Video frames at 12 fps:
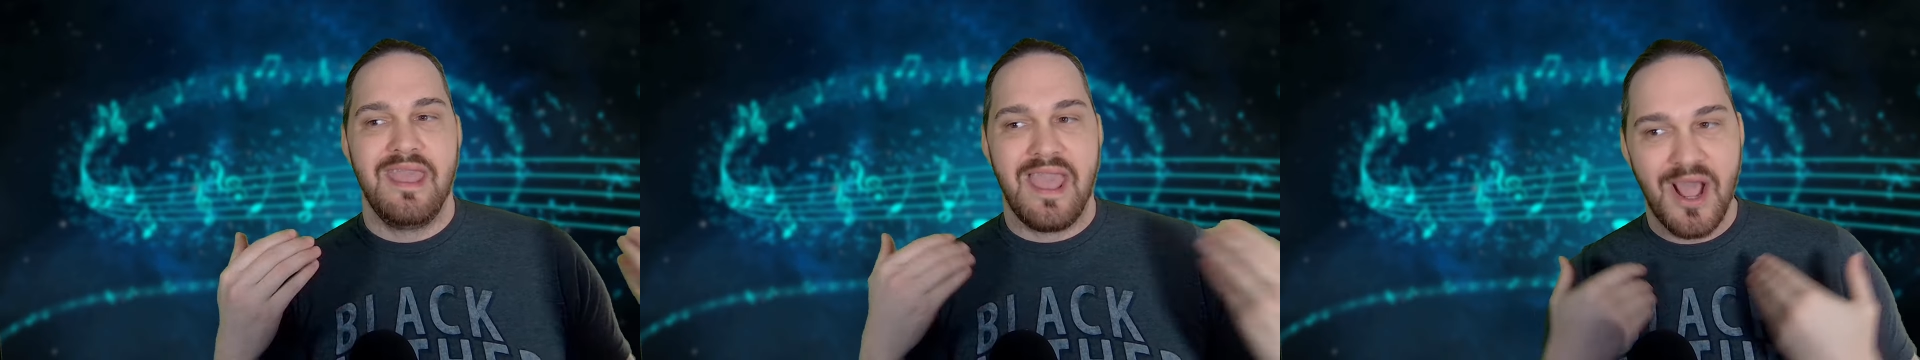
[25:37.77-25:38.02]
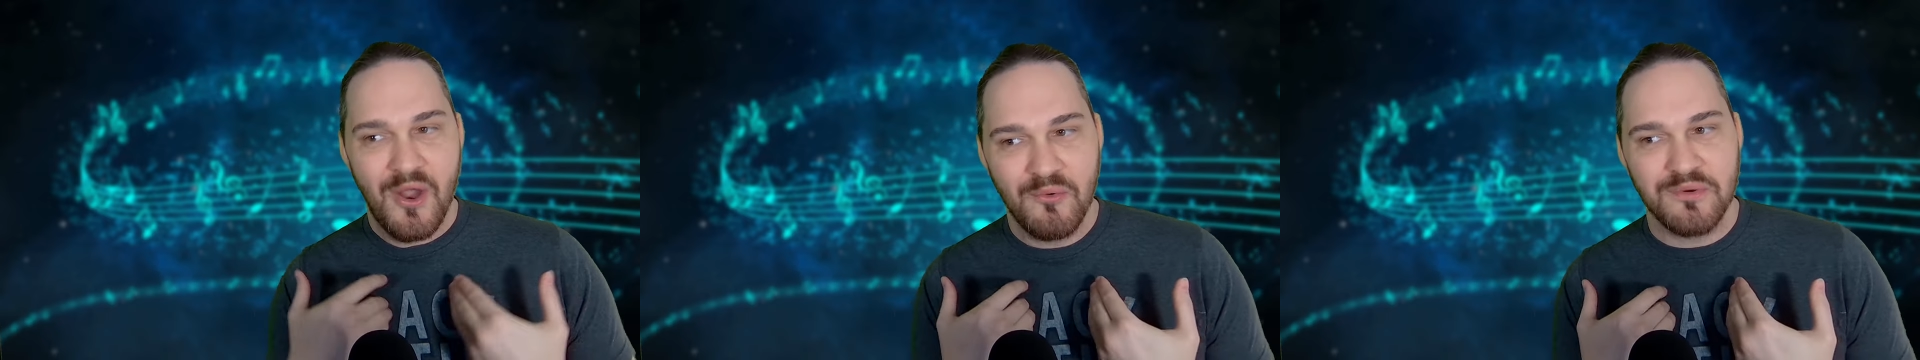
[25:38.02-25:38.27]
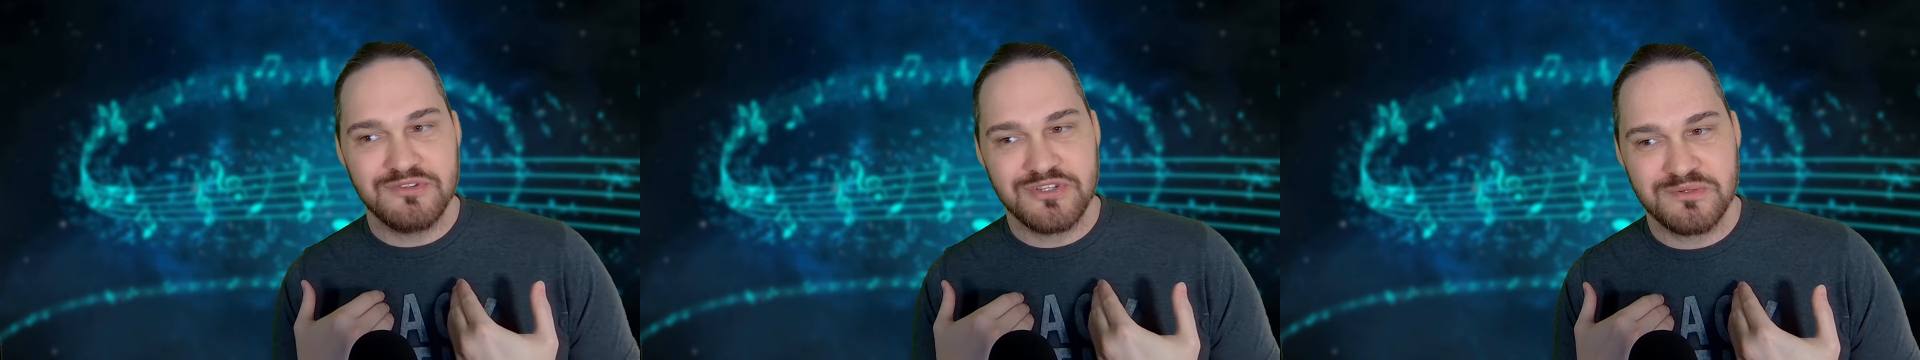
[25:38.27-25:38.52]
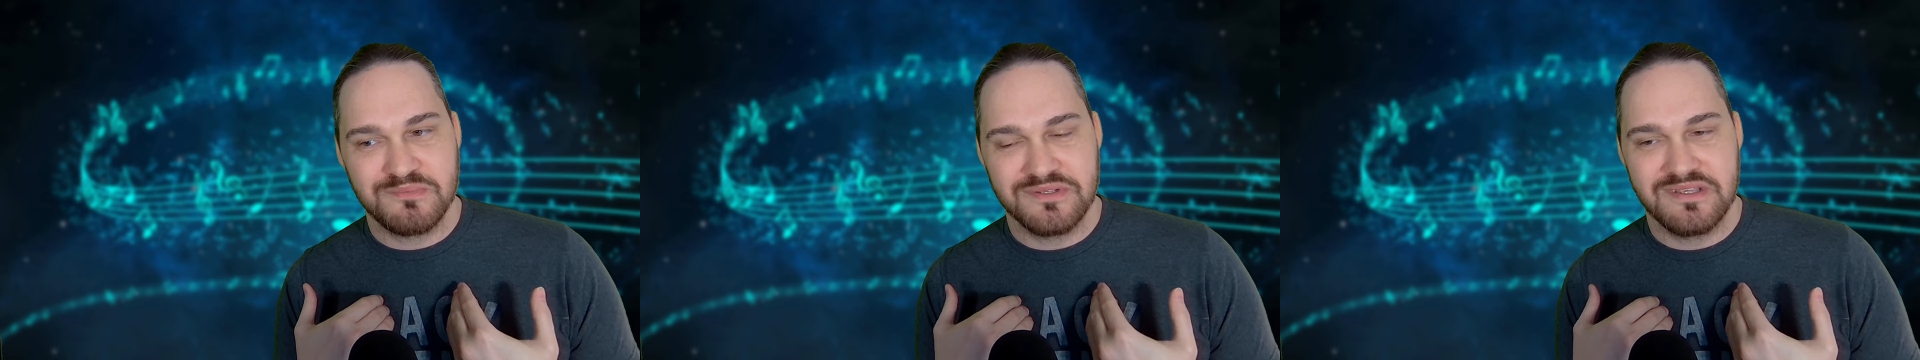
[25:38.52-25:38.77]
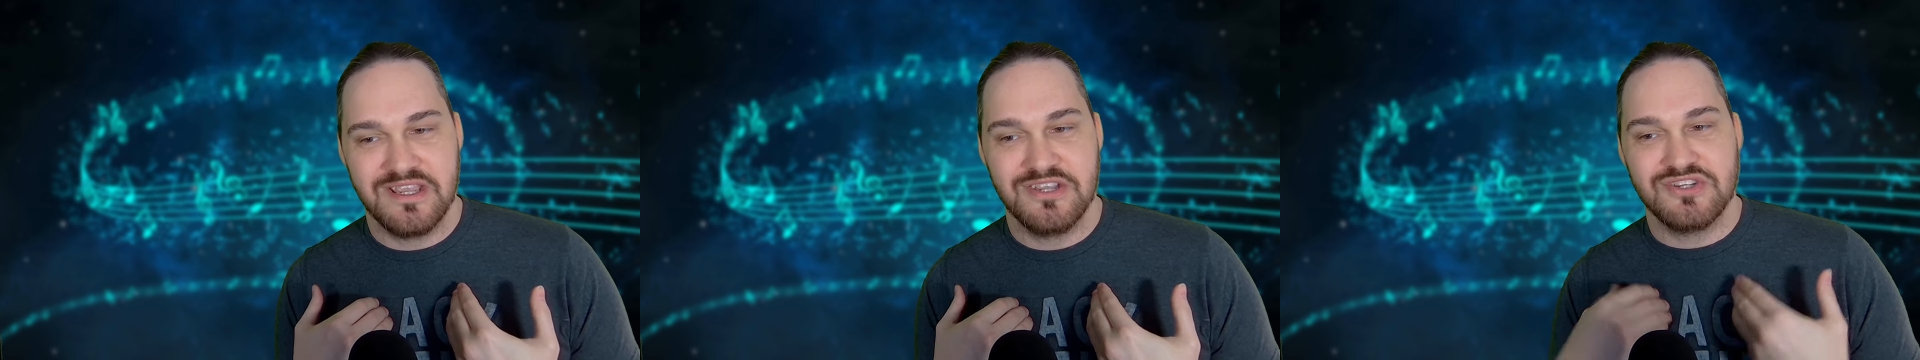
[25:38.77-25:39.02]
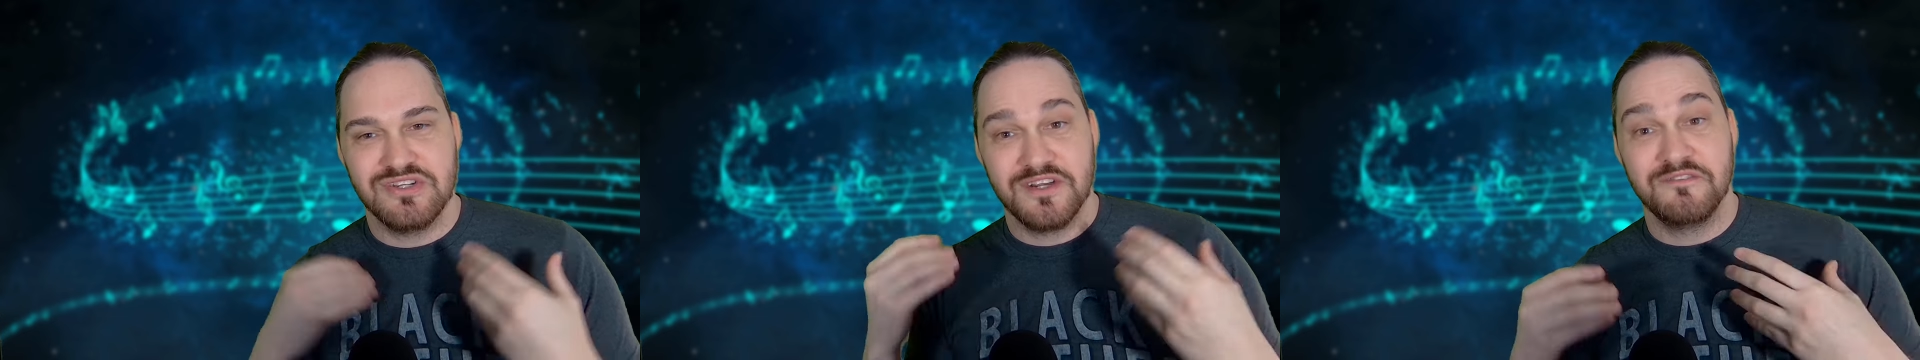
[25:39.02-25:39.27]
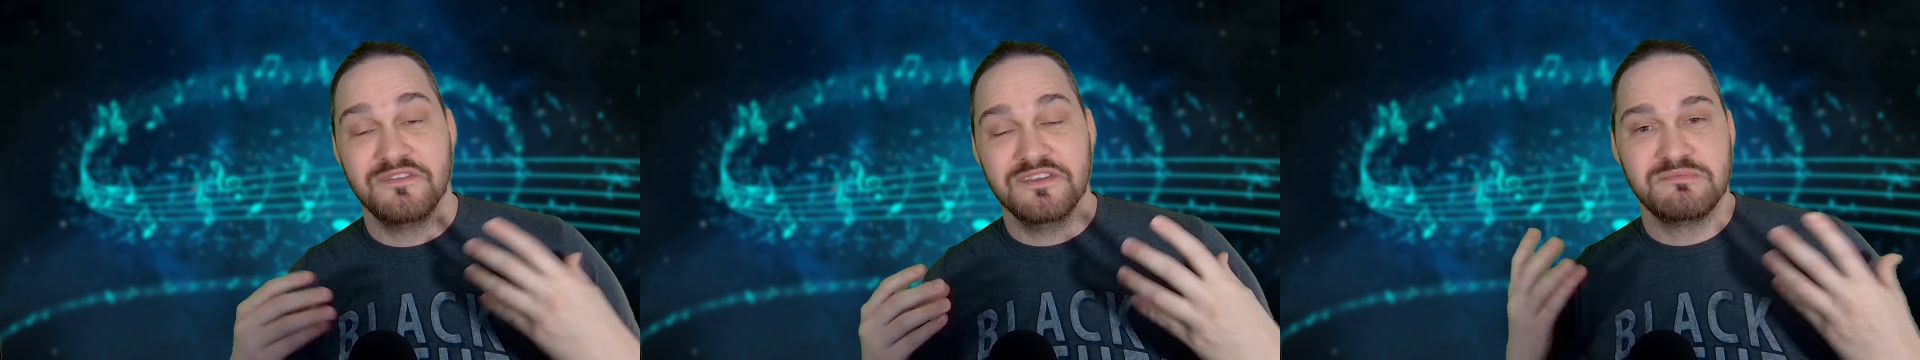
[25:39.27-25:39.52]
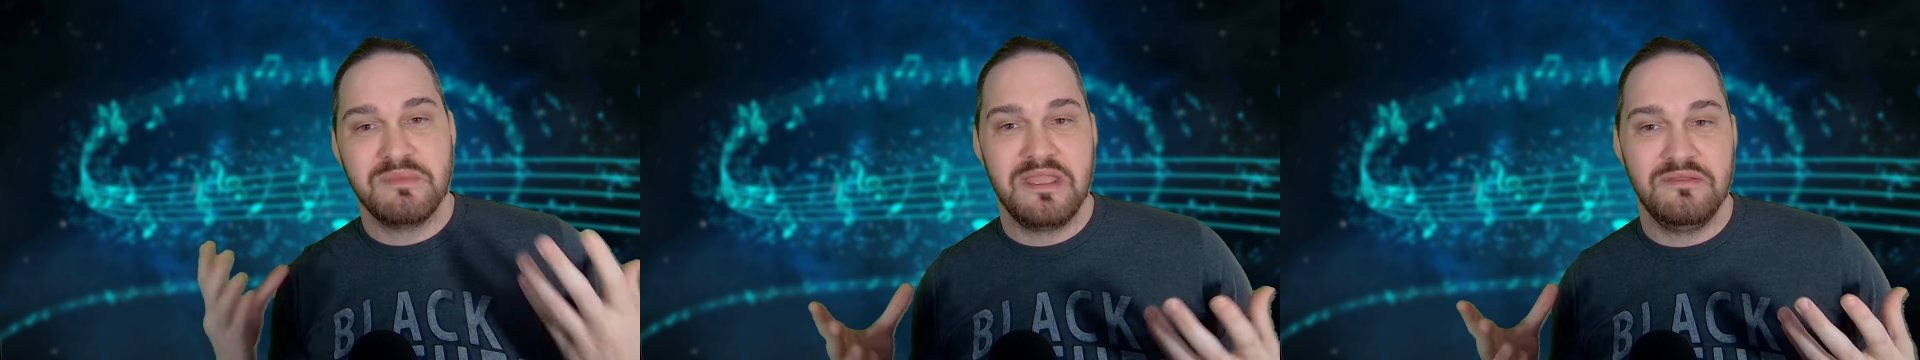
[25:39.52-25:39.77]
our interpretation of
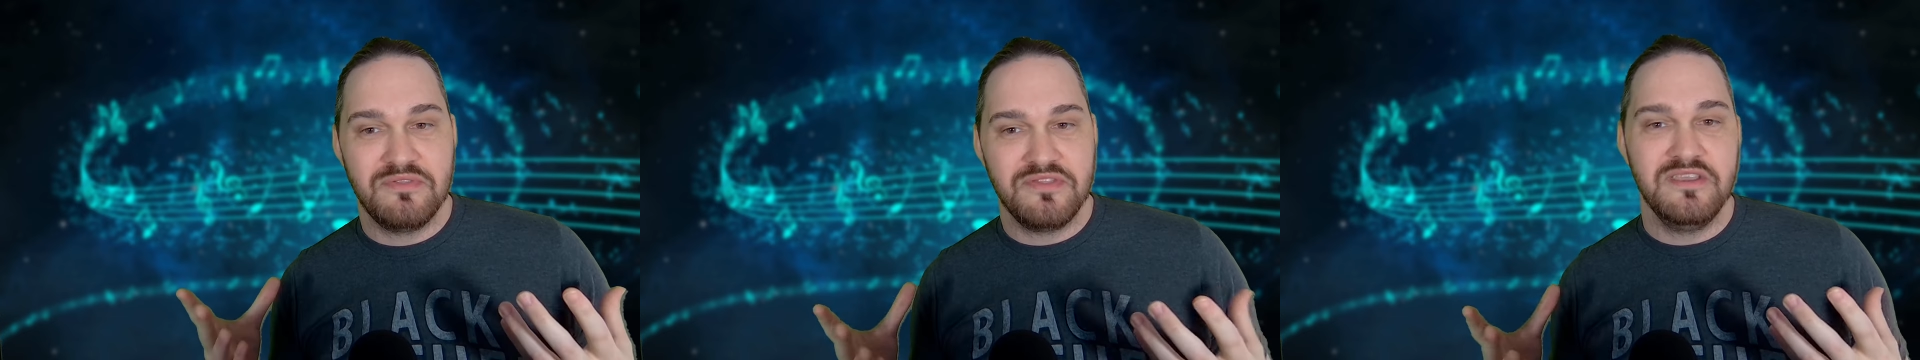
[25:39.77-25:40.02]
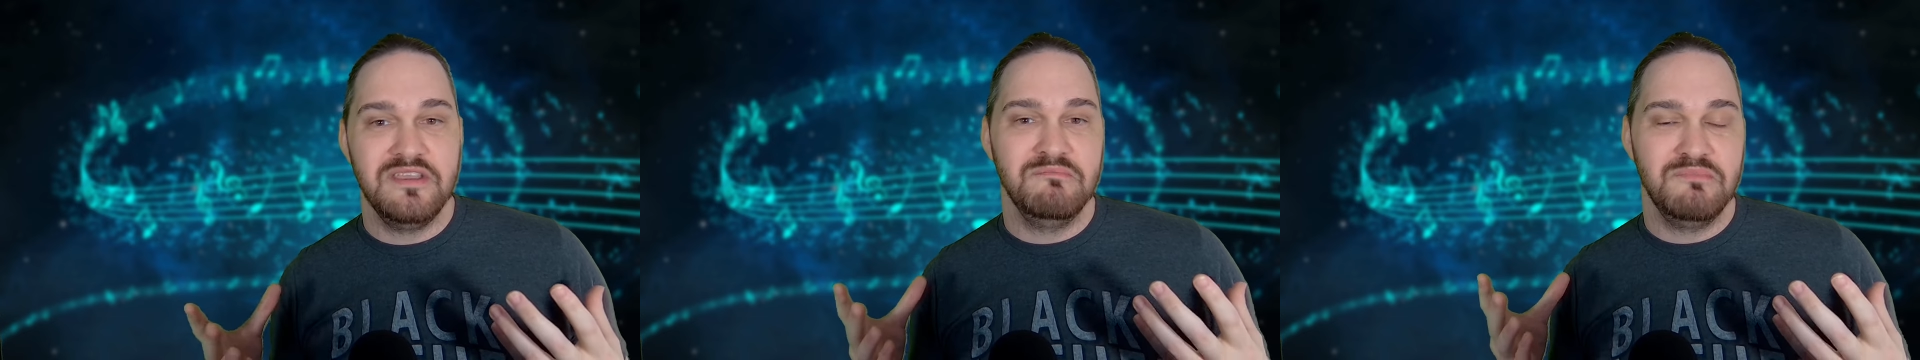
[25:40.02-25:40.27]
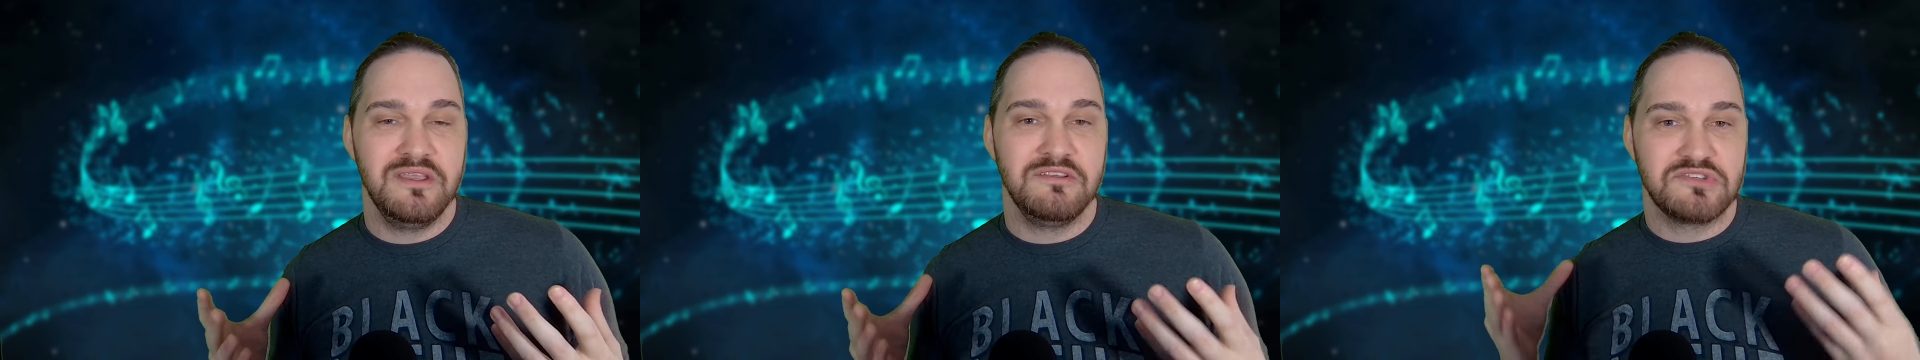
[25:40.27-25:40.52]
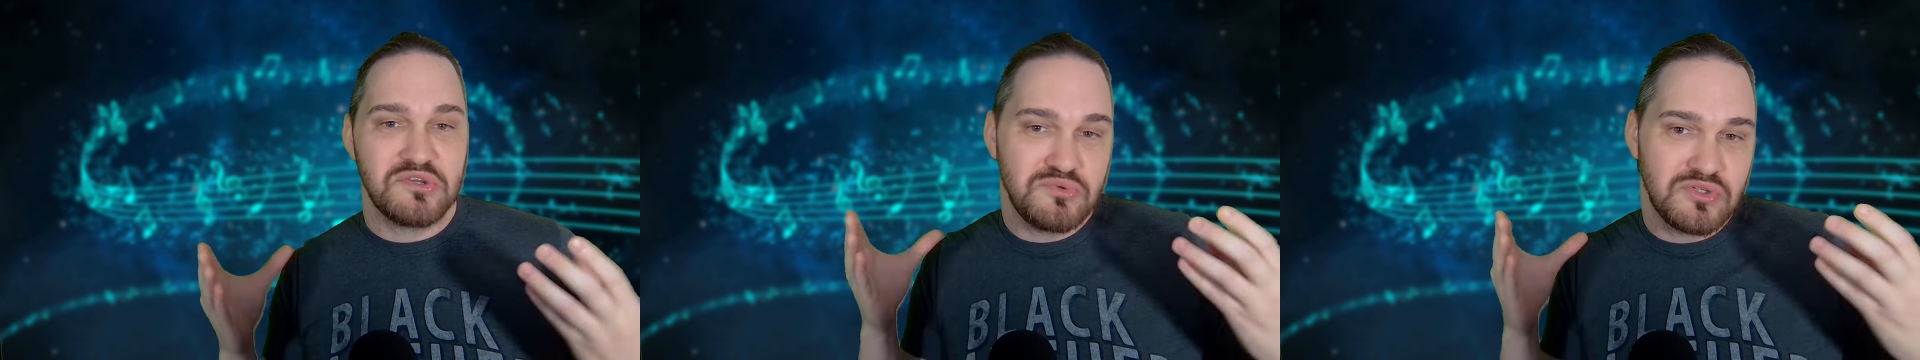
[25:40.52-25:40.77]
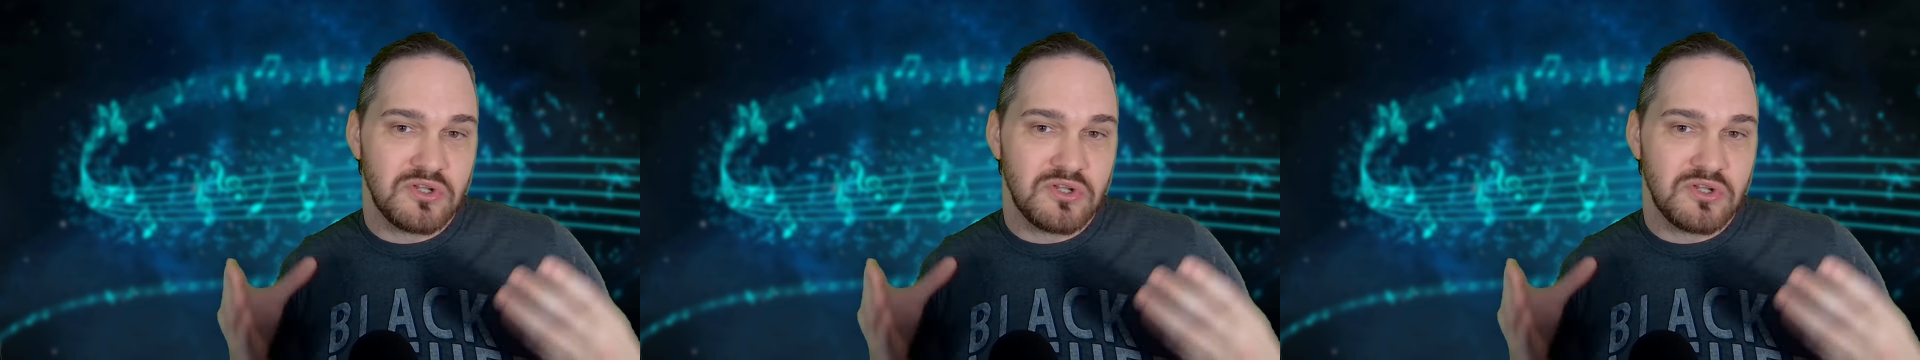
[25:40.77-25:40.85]
this main theme being so